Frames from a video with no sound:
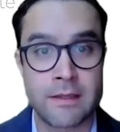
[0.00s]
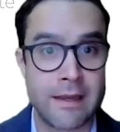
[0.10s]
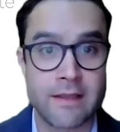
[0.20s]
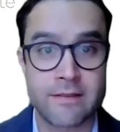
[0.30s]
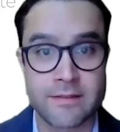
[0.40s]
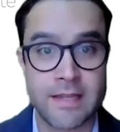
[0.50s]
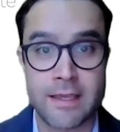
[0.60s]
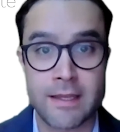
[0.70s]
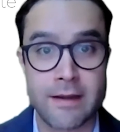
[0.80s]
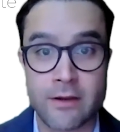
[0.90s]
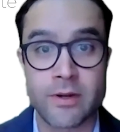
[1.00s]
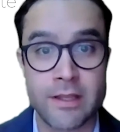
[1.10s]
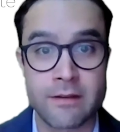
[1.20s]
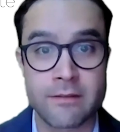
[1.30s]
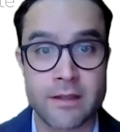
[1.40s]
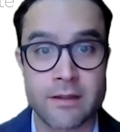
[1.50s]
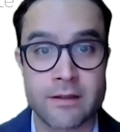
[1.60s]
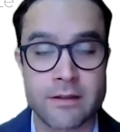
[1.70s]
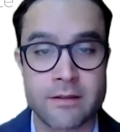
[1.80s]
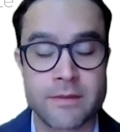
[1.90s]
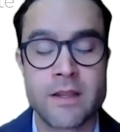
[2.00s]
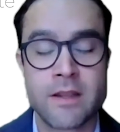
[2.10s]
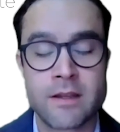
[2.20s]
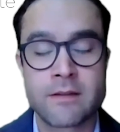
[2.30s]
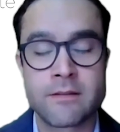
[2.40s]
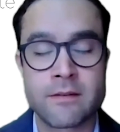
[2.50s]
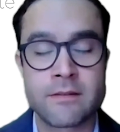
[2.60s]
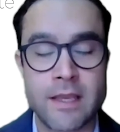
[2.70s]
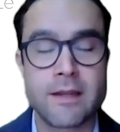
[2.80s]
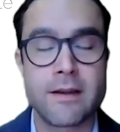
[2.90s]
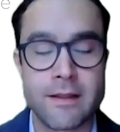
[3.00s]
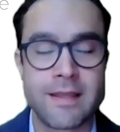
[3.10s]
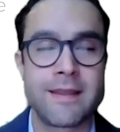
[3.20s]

an equity, taking